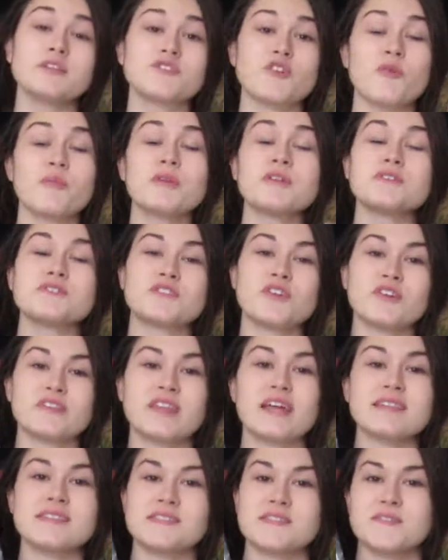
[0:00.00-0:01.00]
So I'm going to
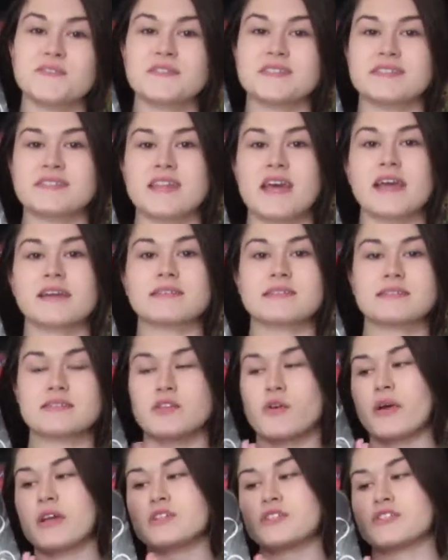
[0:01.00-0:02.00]
start that series next,
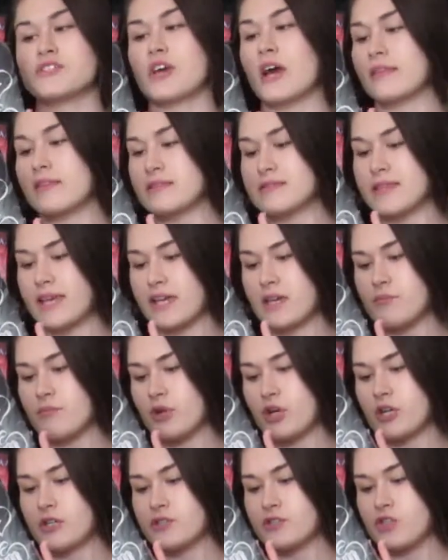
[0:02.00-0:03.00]
so I just got the second
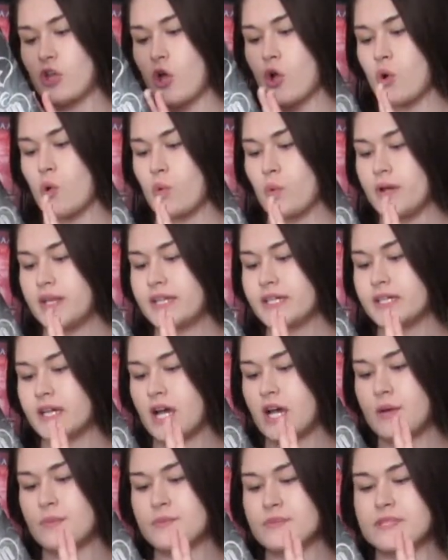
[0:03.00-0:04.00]
book, so when it
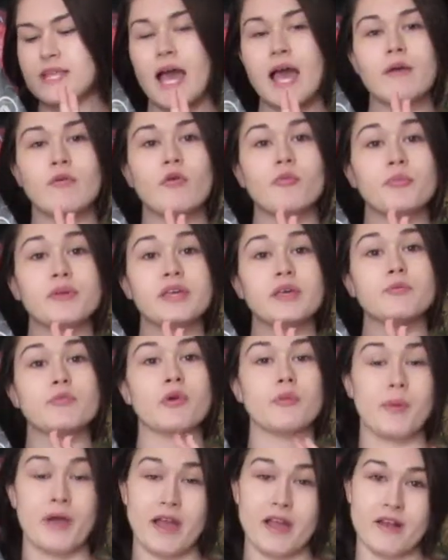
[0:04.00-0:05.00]
comes, I will be
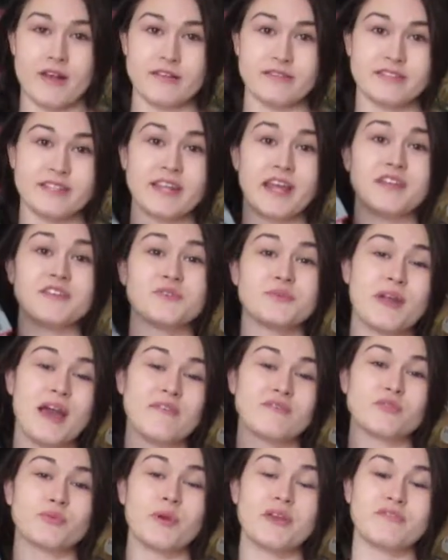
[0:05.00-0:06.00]
prepared, and I don't
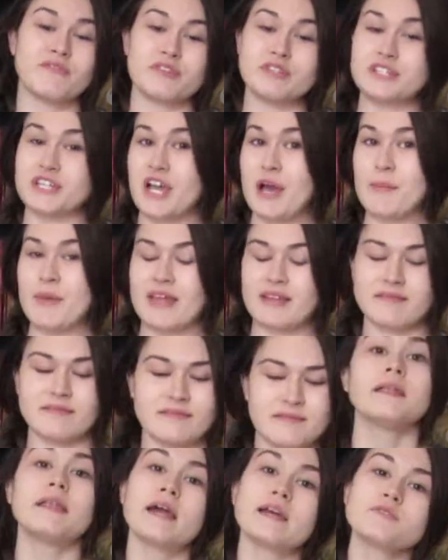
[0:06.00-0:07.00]
have to wait for it to come in.
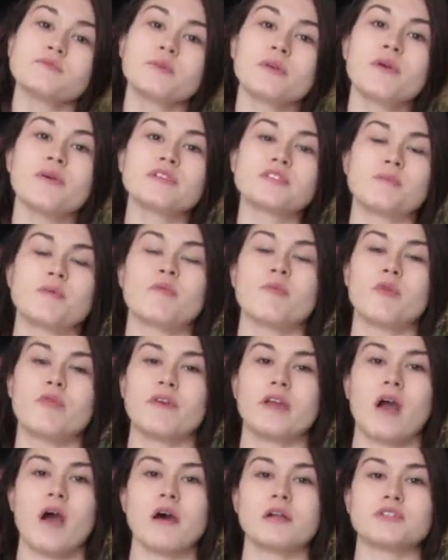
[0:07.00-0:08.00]
Next, we're going to be
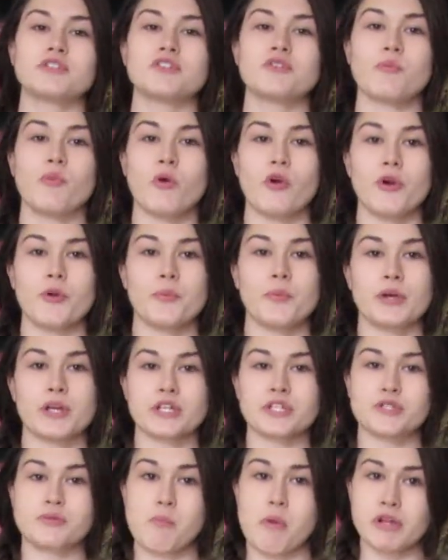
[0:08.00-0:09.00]
moving on to the more
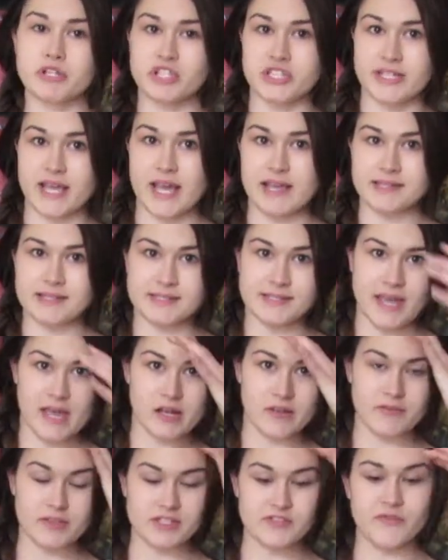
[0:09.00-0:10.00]
bookish merchandise
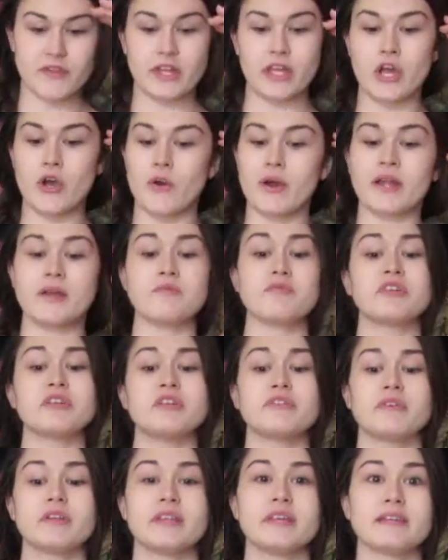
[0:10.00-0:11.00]
side of this video, and I'm
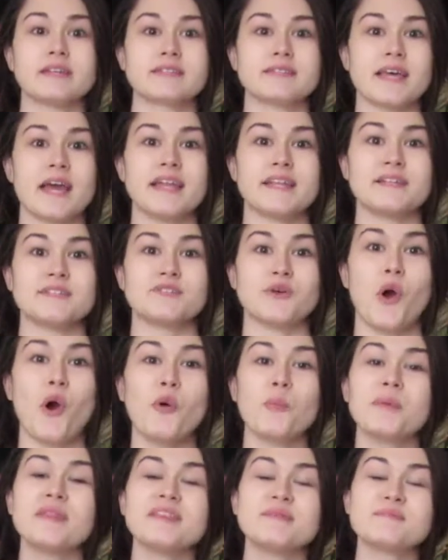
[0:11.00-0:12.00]
really, really excited to
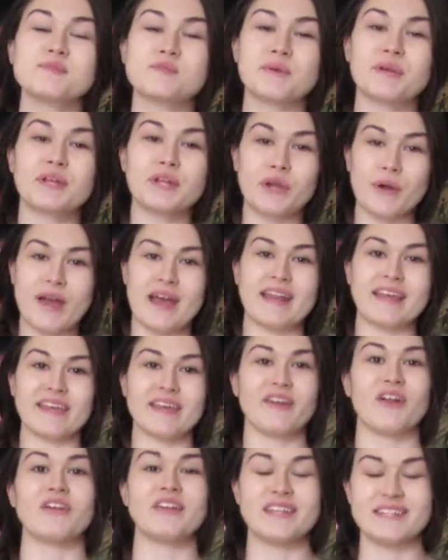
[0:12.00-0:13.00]
open them, so we're going to go ahead and
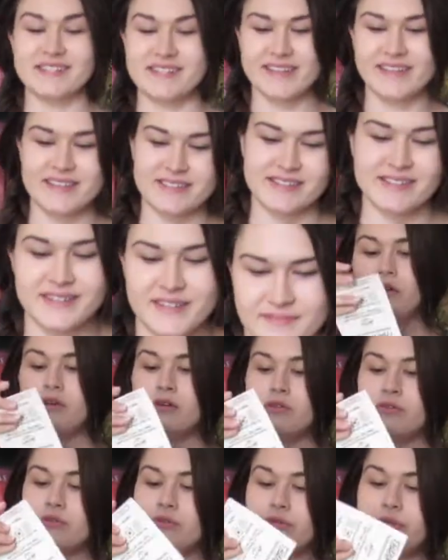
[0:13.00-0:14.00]
get on into this.
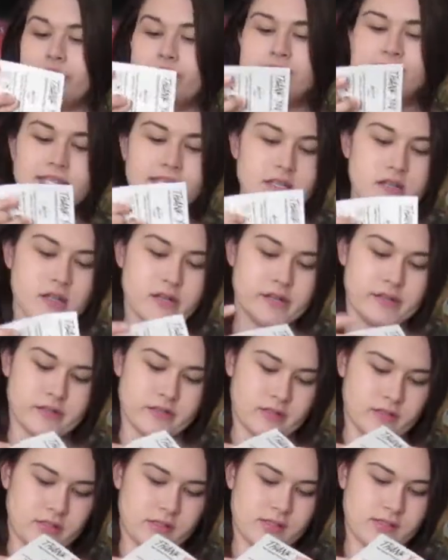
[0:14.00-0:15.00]
Ooh,
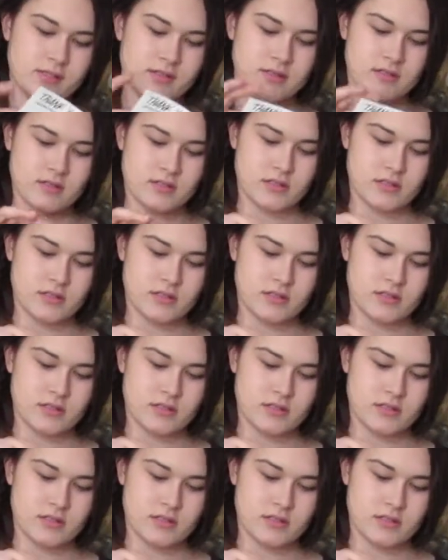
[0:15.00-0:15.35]
stickers!